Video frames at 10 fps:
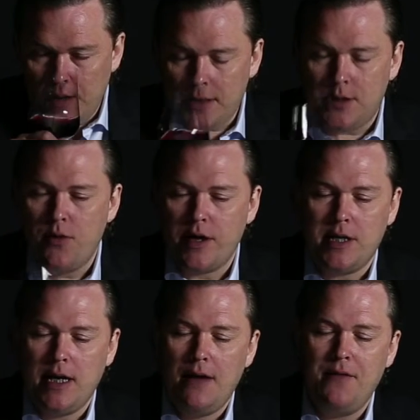This
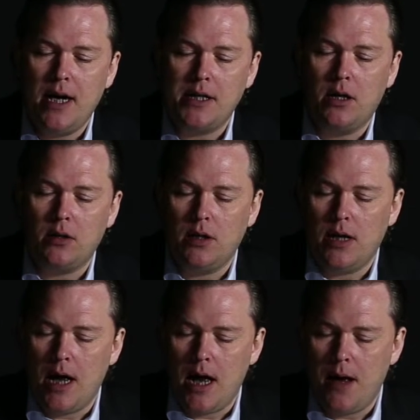2011 has gotten
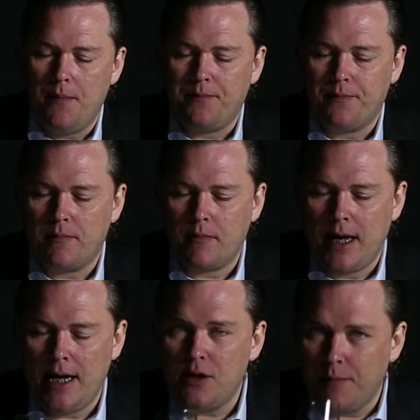a
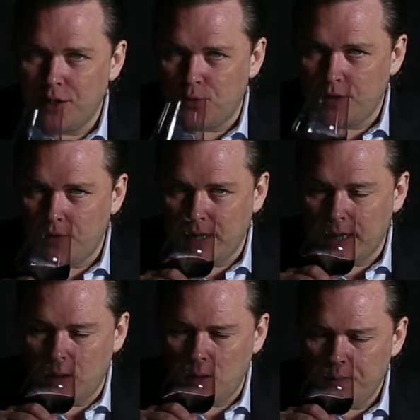hint of maturity right
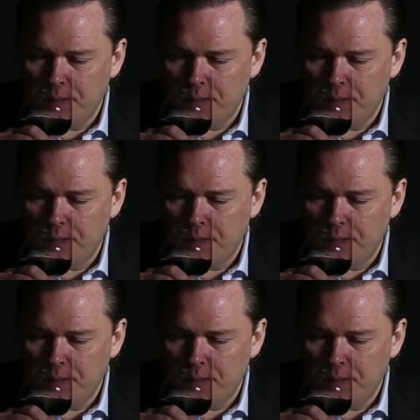now.